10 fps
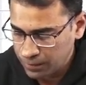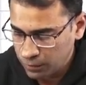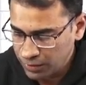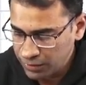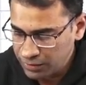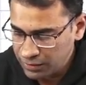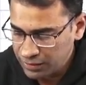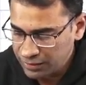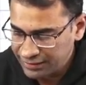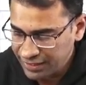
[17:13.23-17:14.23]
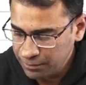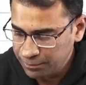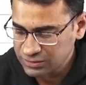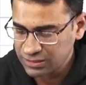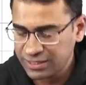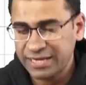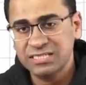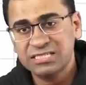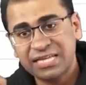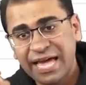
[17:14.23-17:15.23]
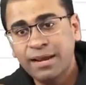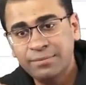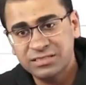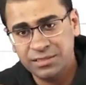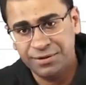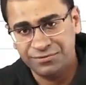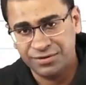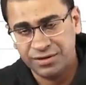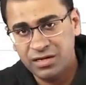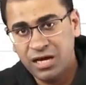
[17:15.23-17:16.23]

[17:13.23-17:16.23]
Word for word: okay. 10 percent cases can be symmetric,